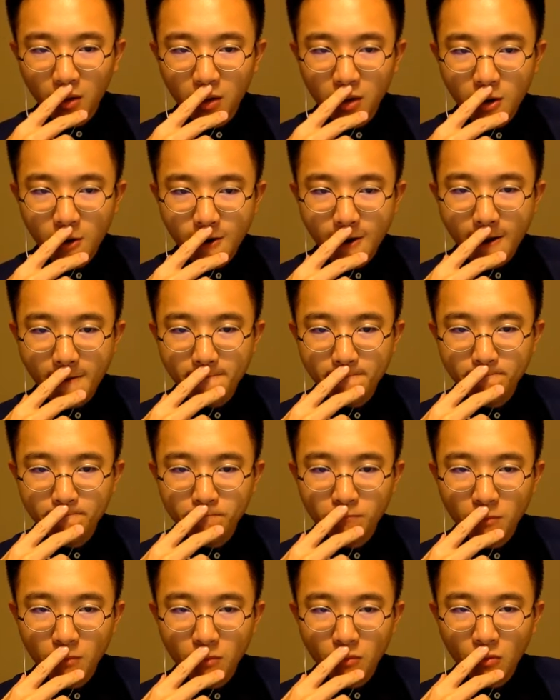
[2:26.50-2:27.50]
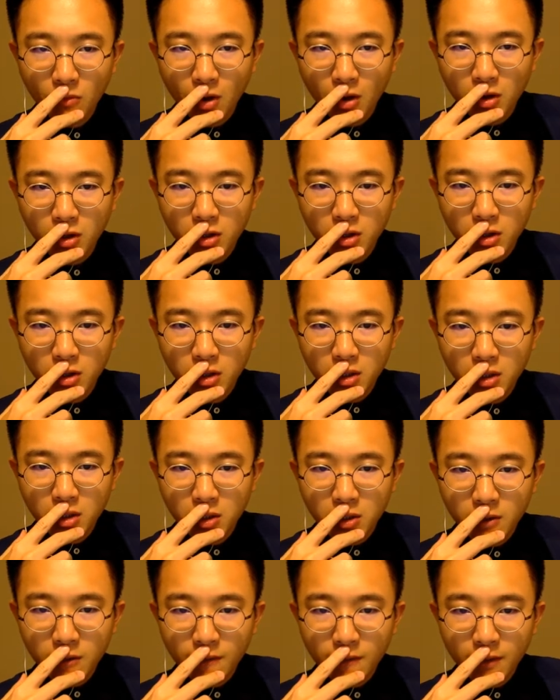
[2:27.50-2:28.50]
Okay.
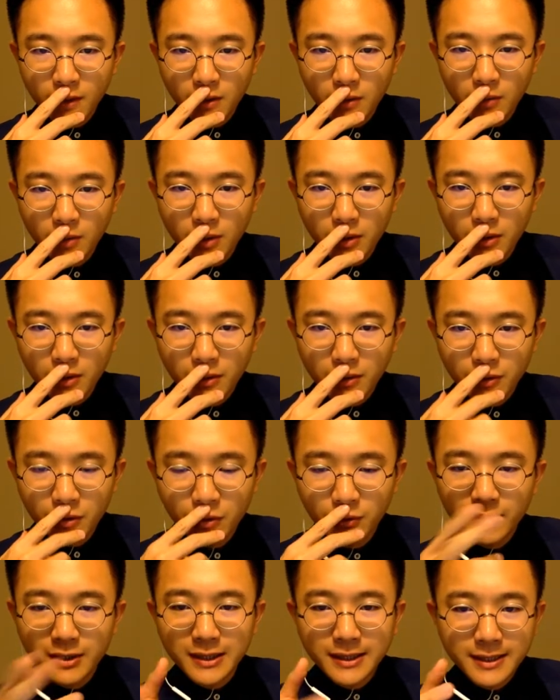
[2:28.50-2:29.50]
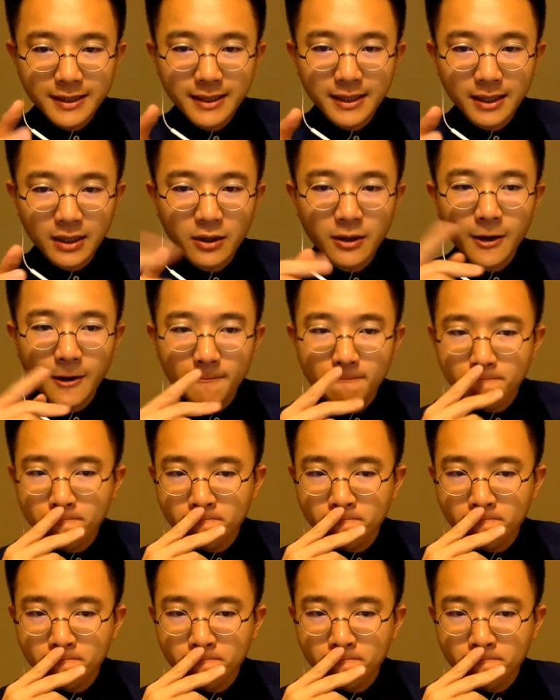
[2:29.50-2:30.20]
Find out whether there are two distinct. Okay.